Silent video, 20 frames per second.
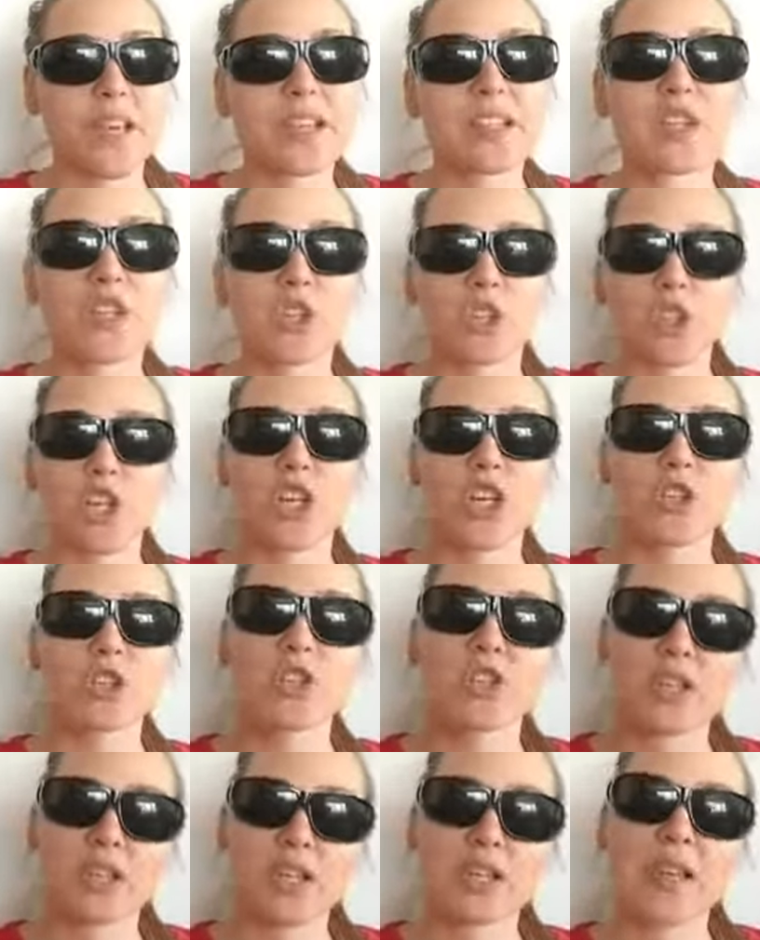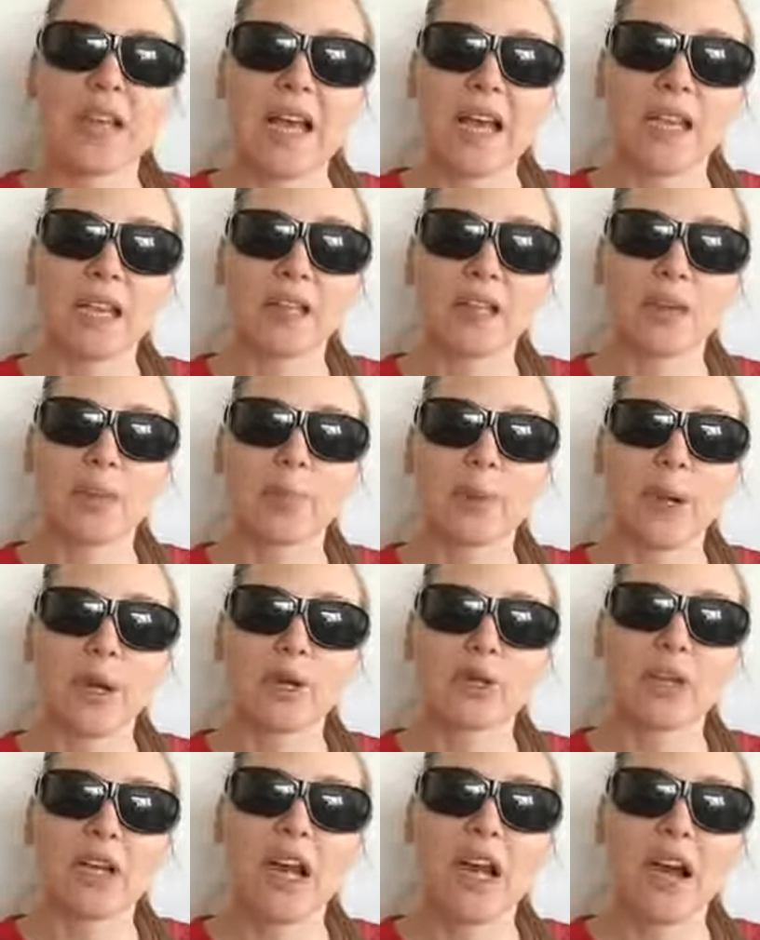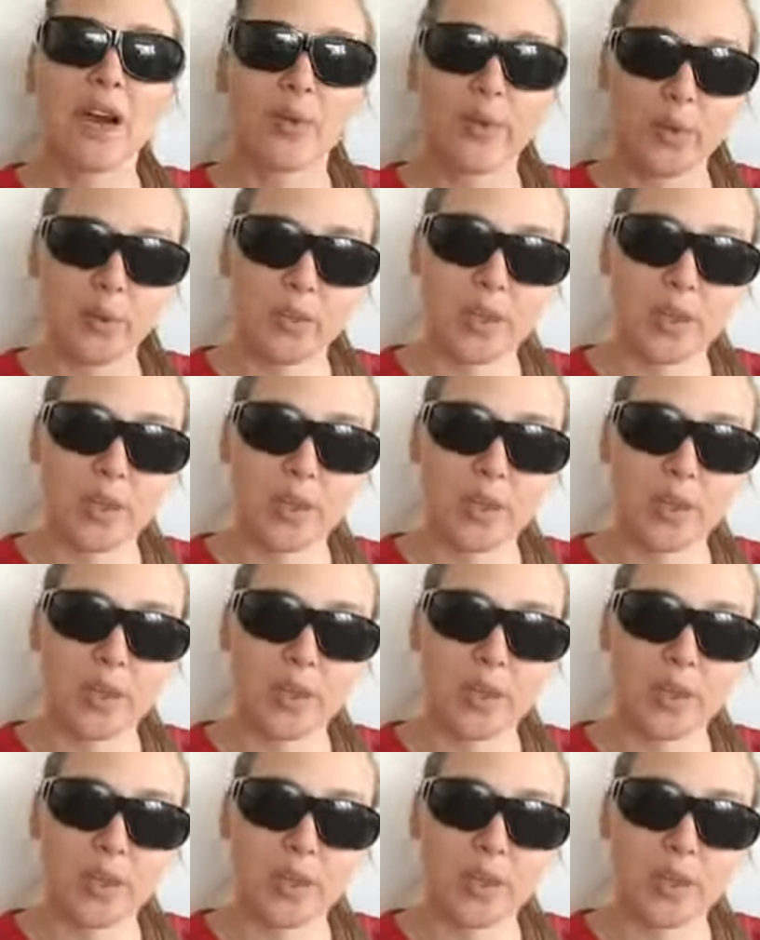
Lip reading: It changes a lot about how